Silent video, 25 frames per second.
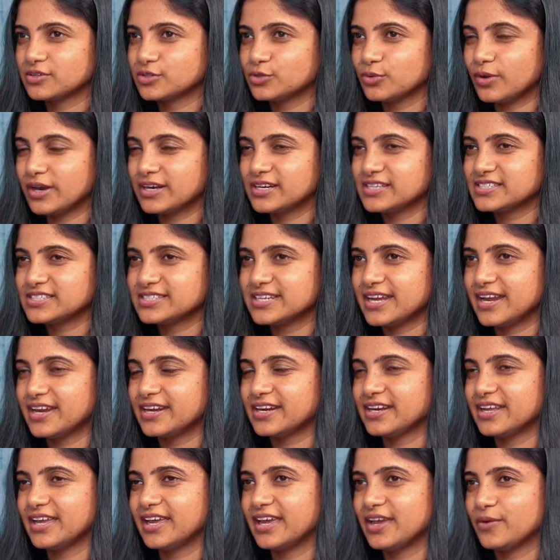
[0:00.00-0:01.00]
to
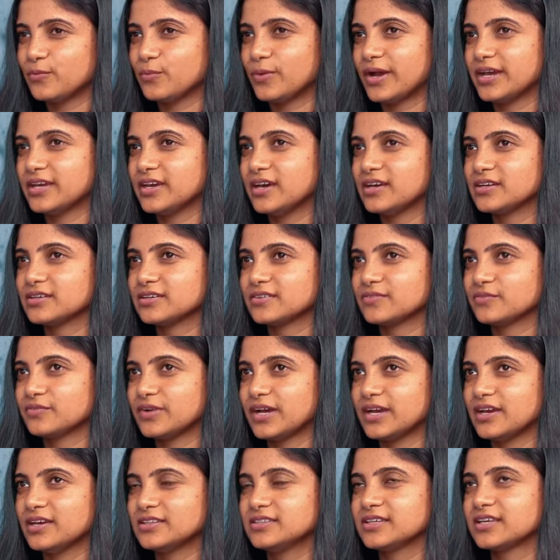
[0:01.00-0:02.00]
understand, hey, why are
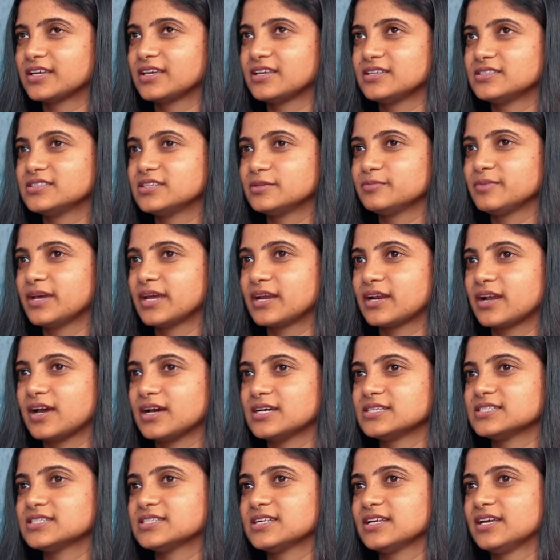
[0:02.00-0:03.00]
why are the kids in my
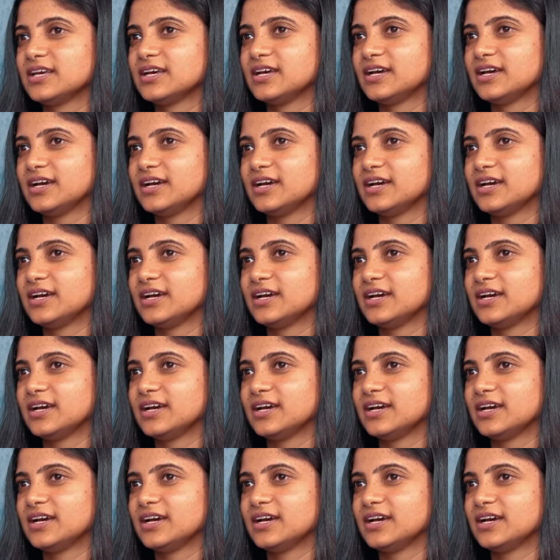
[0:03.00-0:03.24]
class?